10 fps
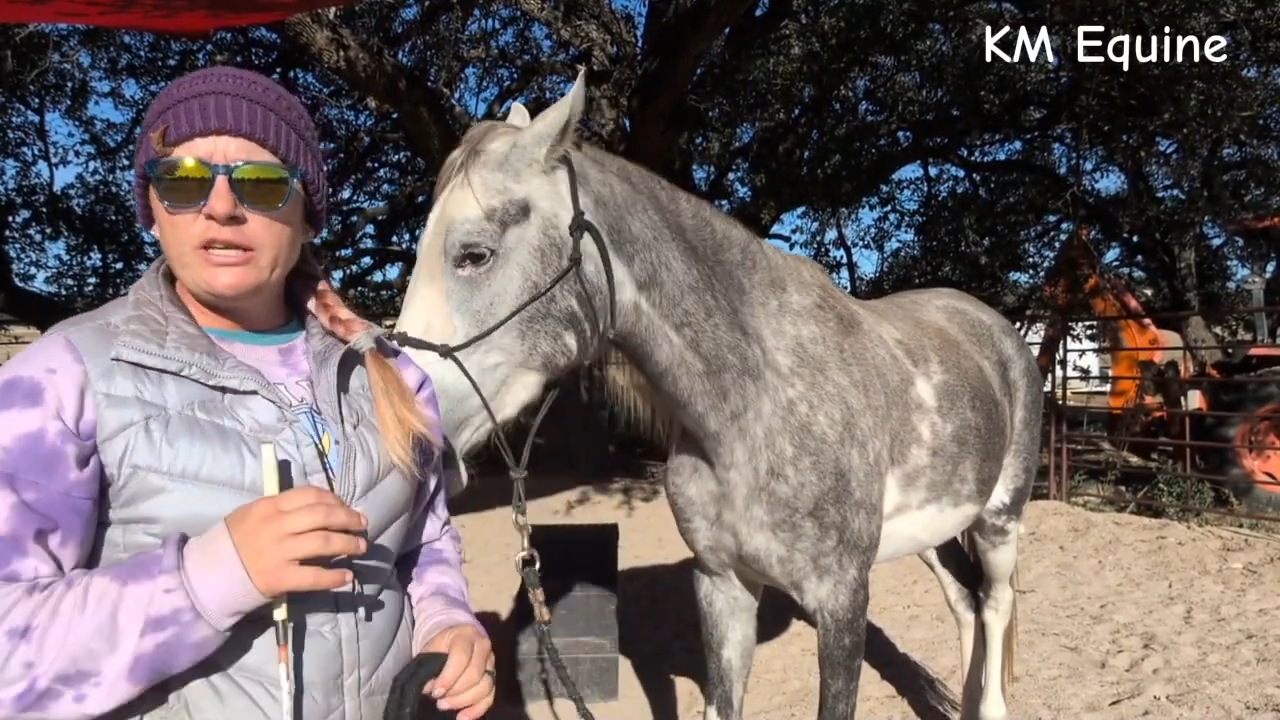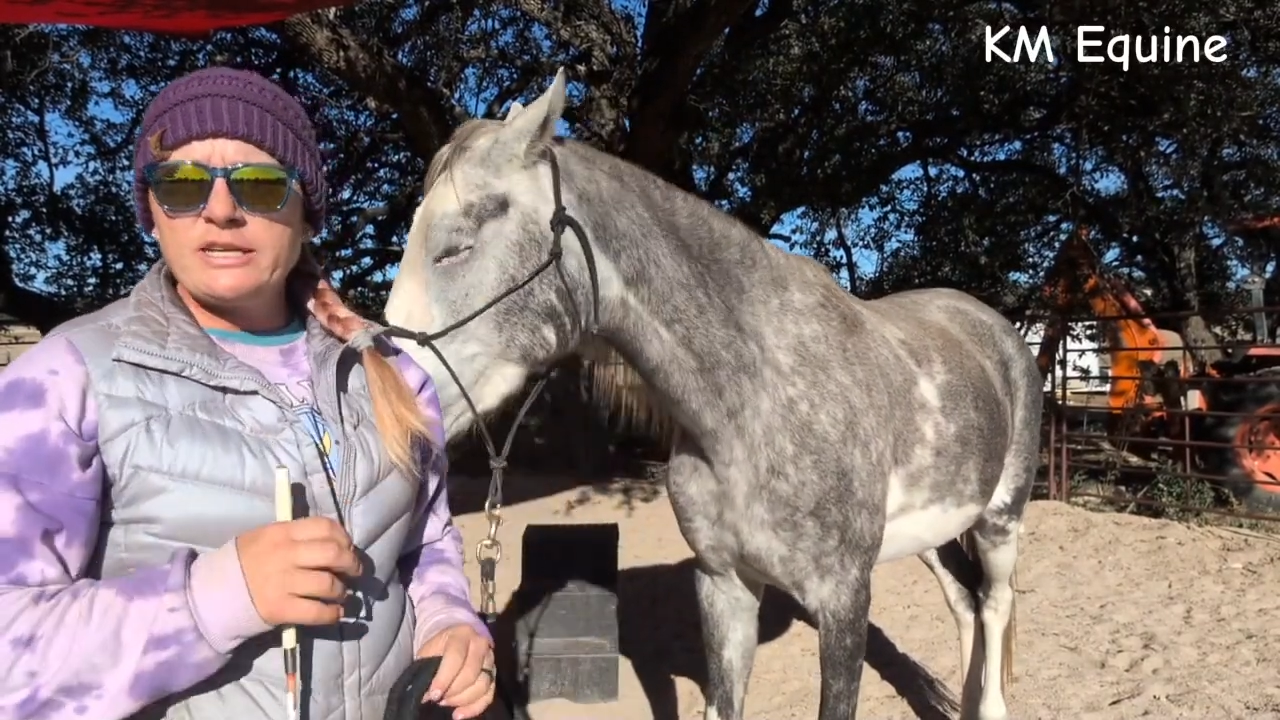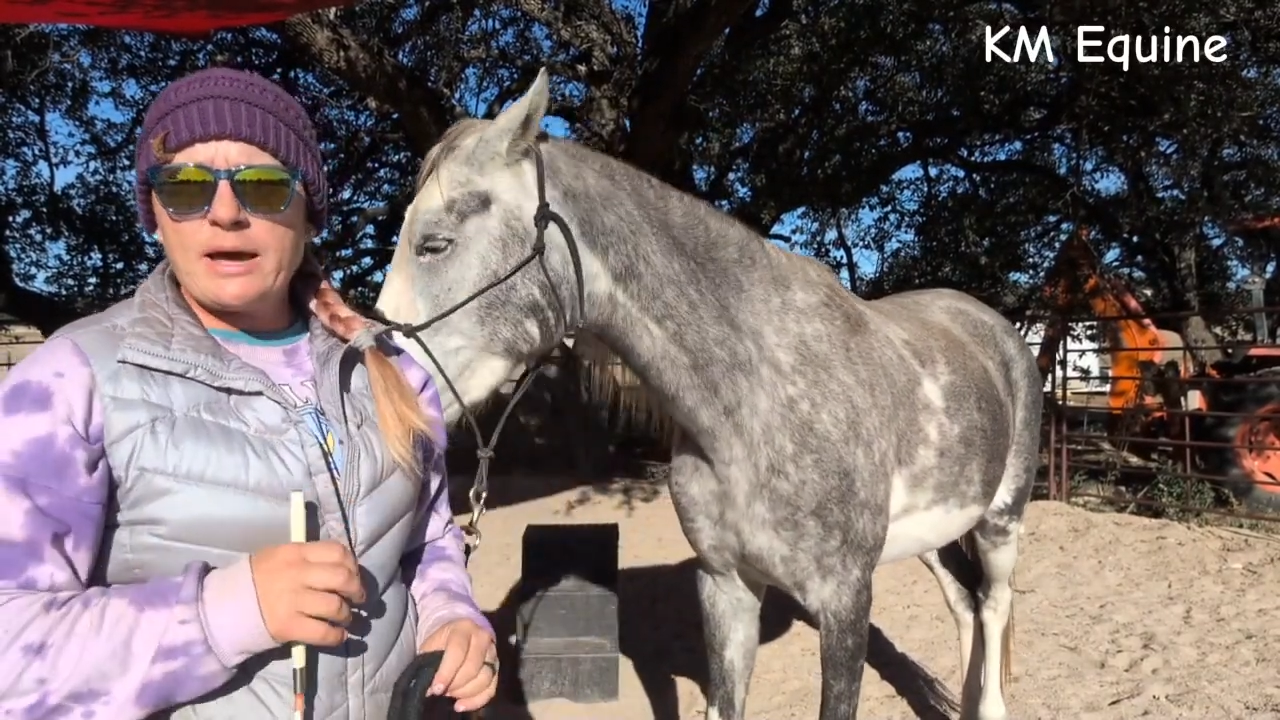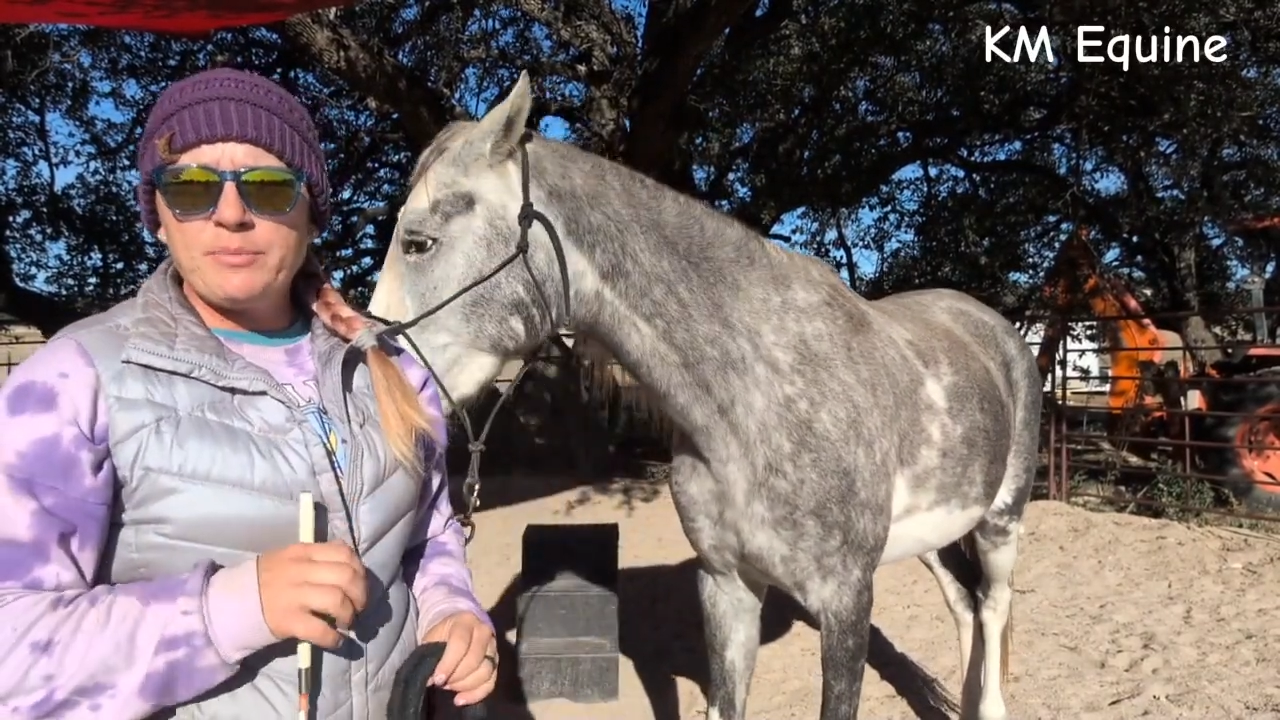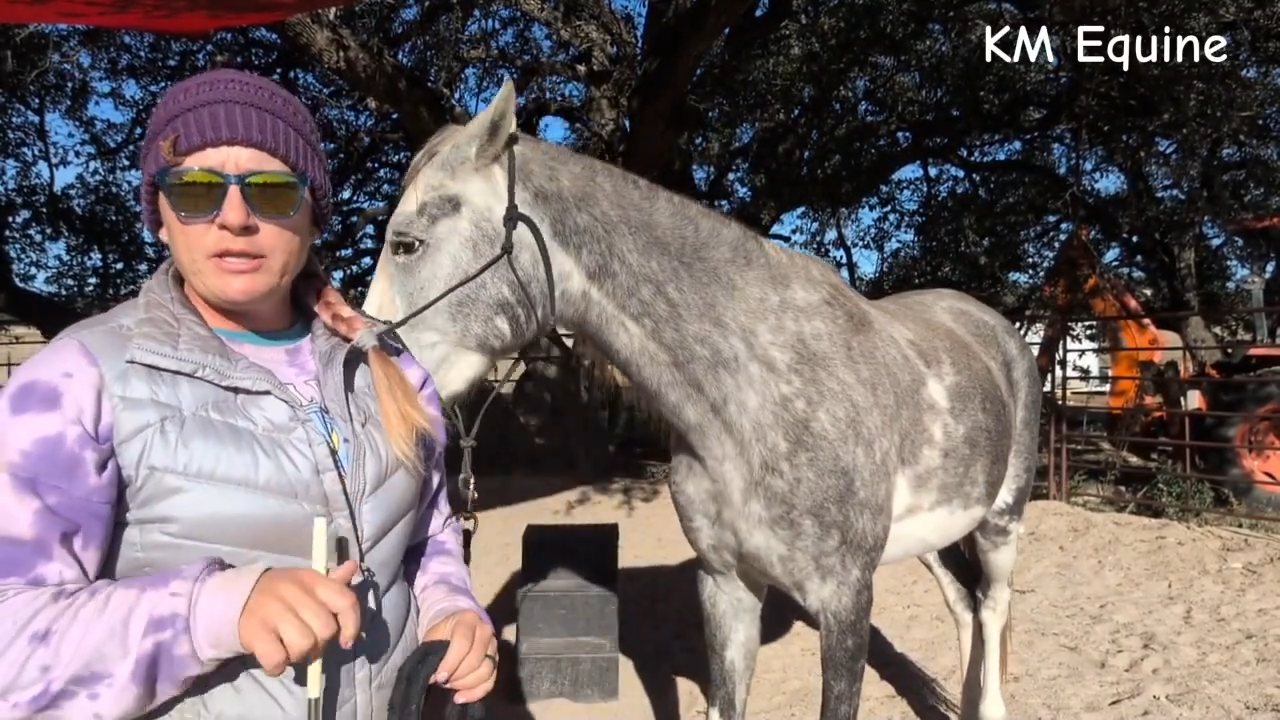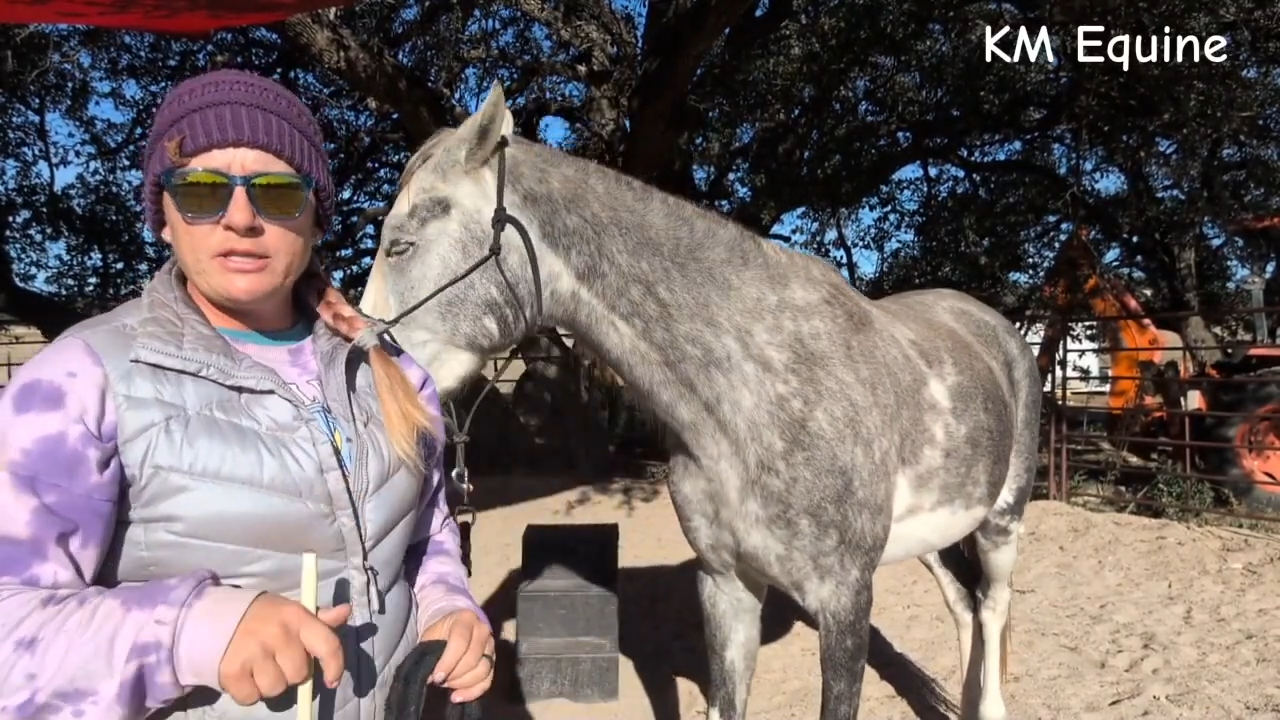tapping the